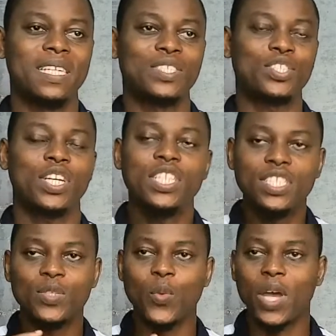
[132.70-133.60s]
change
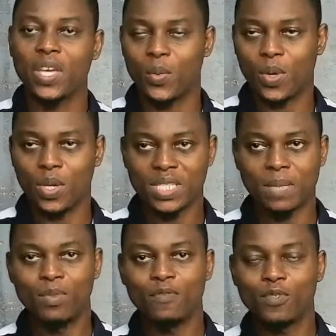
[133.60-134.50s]
where he was and
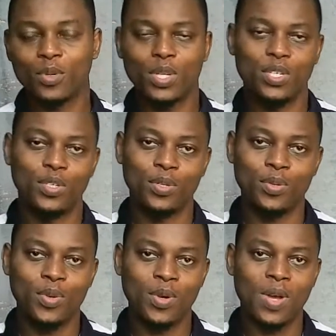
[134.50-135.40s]
move to a new
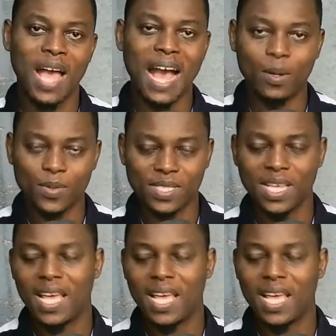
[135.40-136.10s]
house.